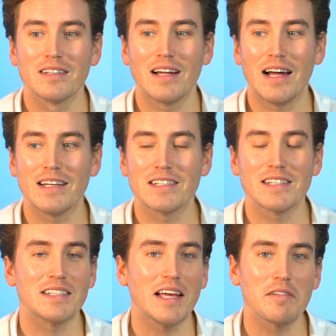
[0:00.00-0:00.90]
and it's
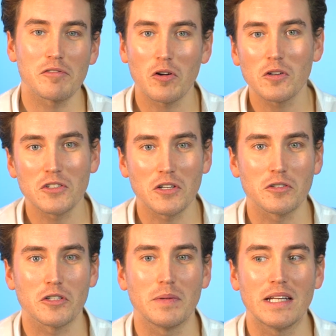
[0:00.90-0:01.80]
the same for all
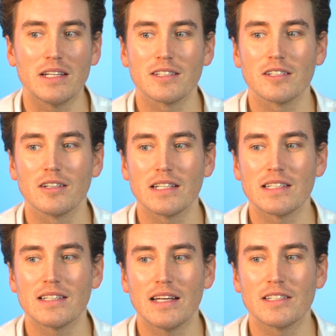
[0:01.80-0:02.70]
social media. So
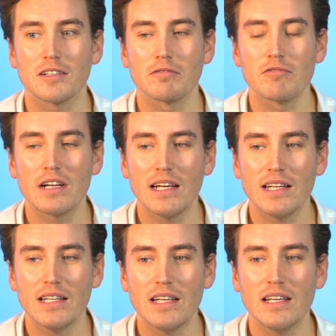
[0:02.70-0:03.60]
it's a
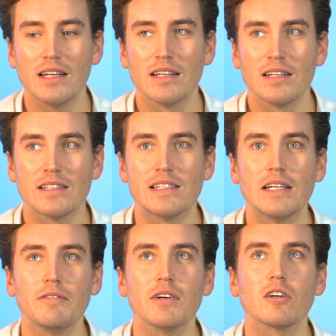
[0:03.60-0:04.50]
really
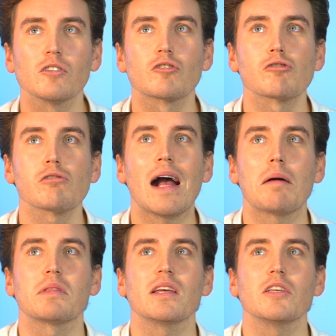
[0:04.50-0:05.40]
difficult
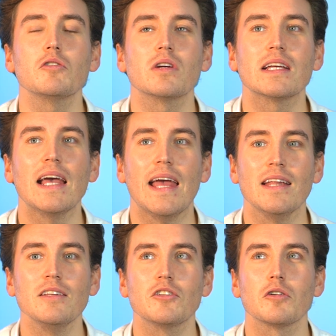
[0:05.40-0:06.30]
trap that you can get
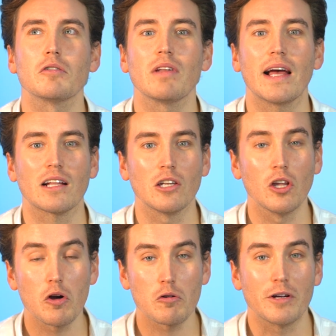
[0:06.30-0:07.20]
into of like
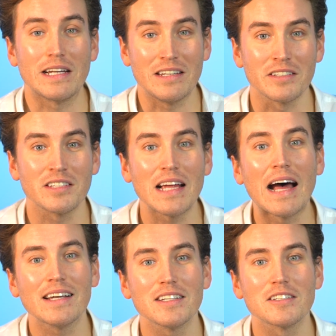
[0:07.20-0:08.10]
lowering your
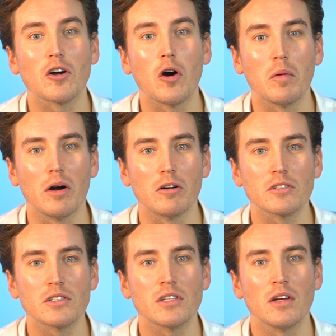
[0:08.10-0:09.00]
standards
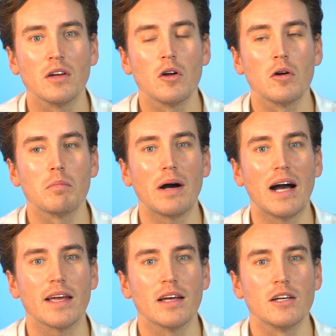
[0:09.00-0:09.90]
almost
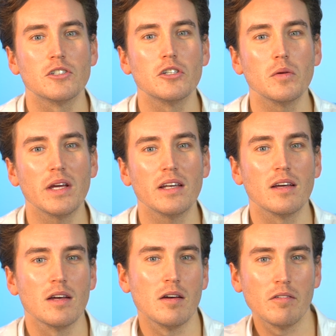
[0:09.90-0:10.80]
by
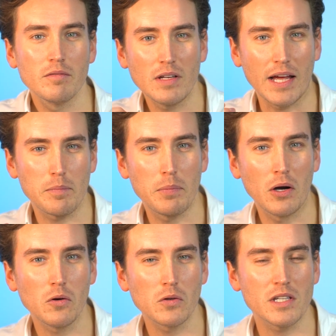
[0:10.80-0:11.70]
doing like
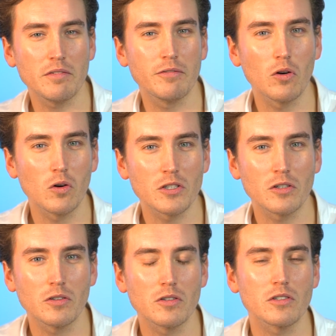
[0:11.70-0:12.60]
posy
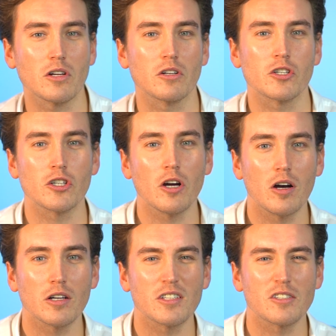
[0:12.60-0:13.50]
photos or
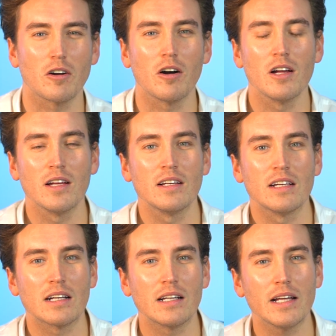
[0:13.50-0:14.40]
shots or
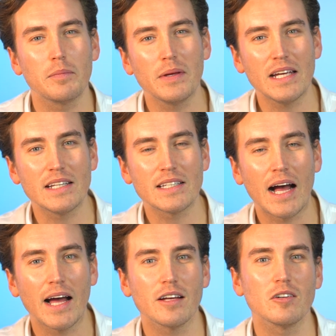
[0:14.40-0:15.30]
clickbaity
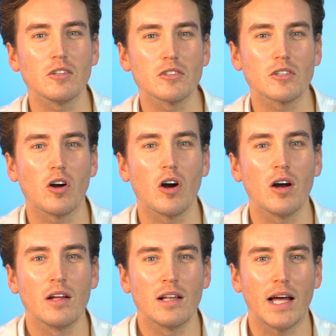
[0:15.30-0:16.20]
titles
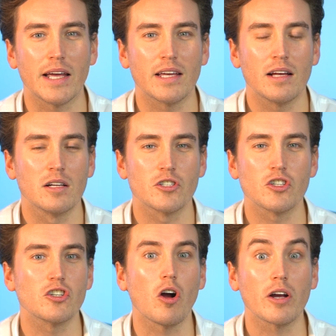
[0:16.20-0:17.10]
or like
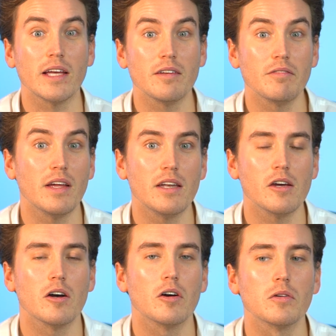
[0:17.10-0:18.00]
shocking
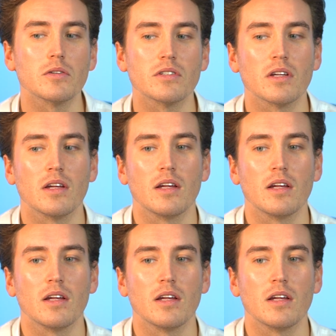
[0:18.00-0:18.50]
videos